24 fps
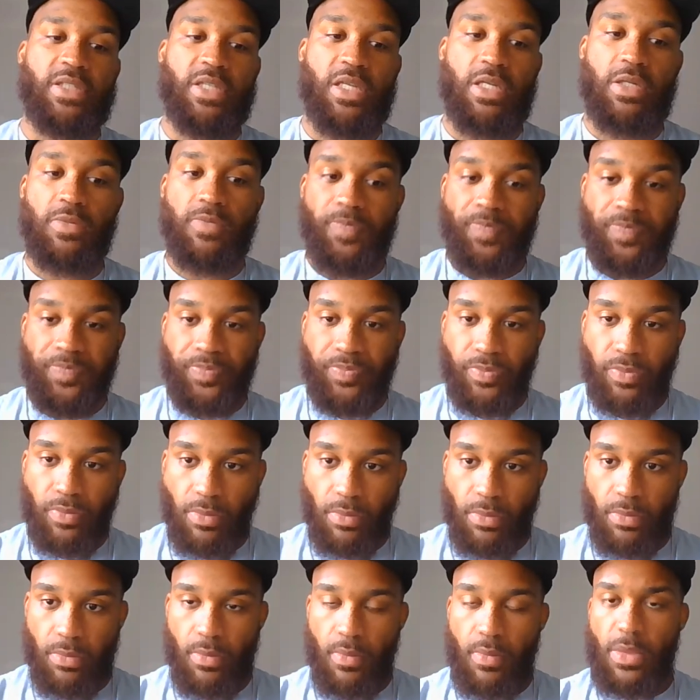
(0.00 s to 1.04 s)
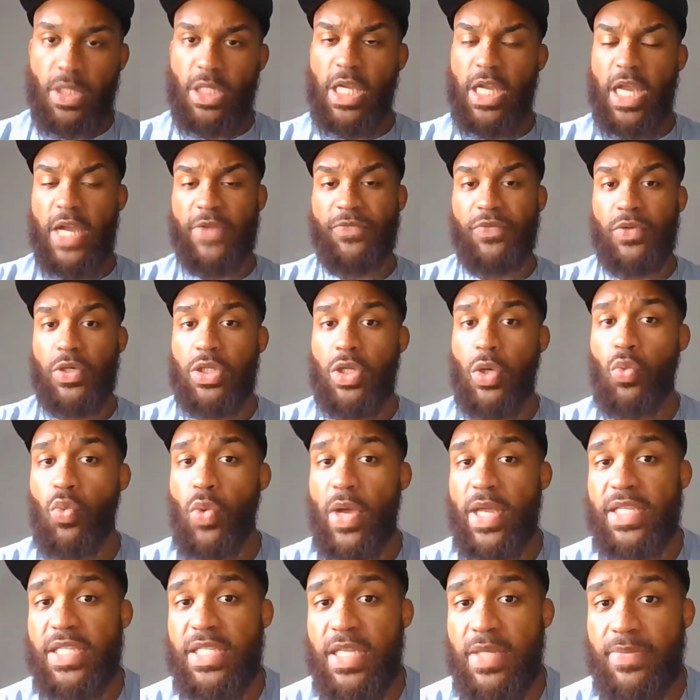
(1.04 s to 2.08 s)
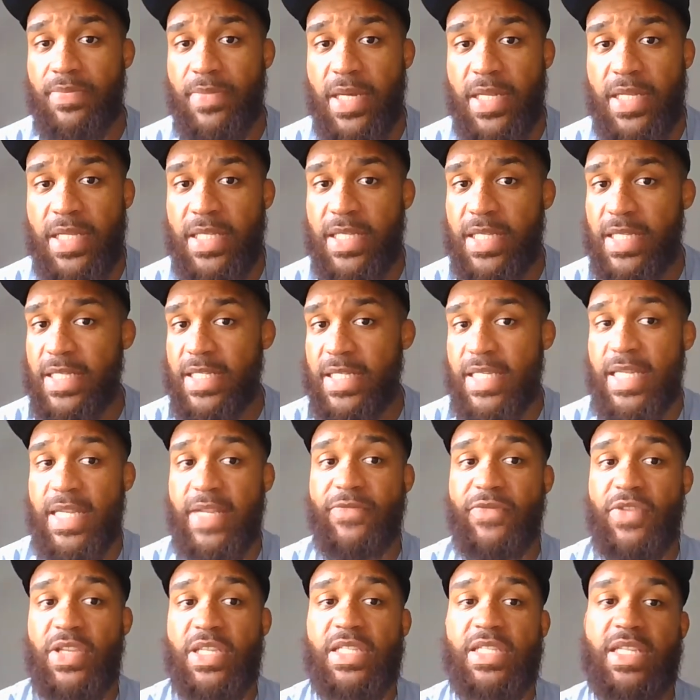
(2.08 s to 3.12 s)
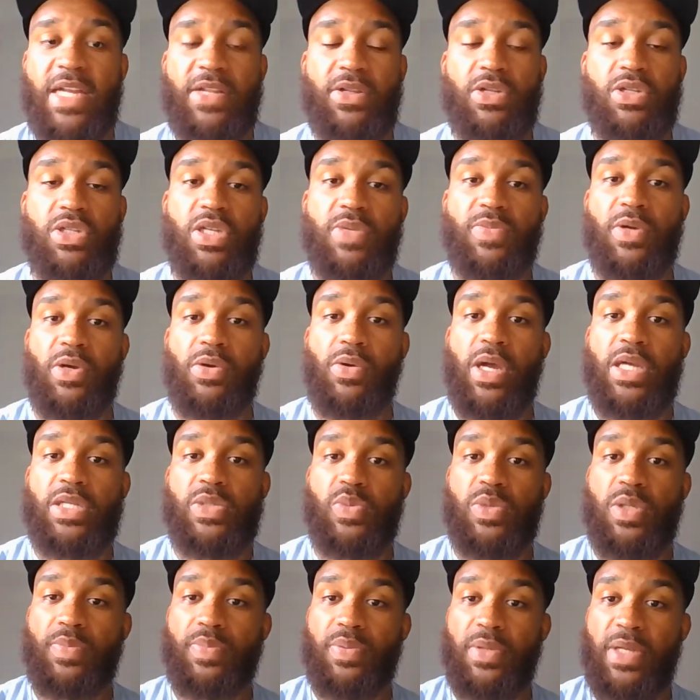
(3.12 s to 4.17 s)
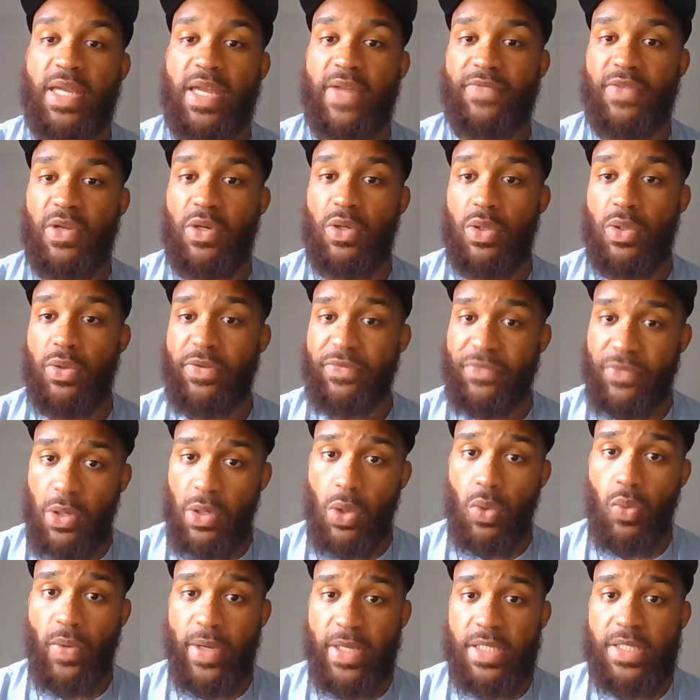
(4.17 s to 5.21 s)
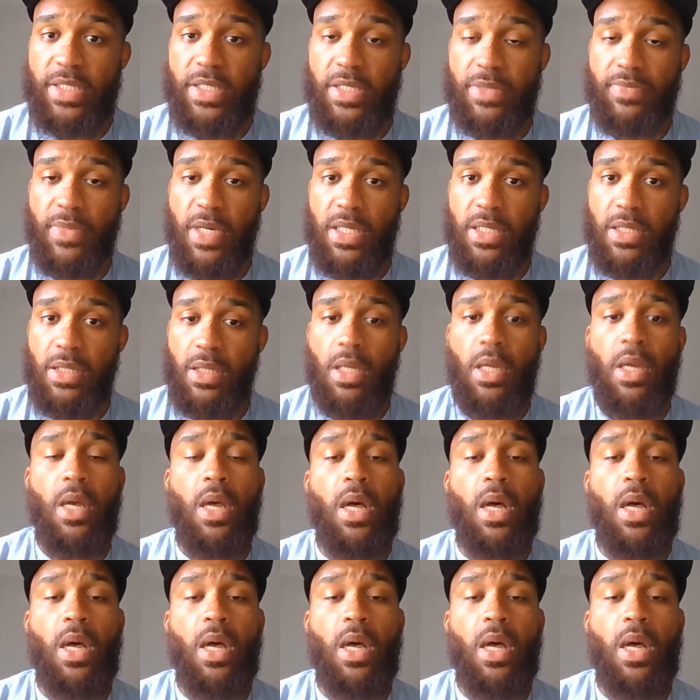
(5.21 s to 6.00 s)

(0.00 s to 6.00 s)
So If we're going to waste some money, if this is how the Democrats want to play, if we're going to waste some money,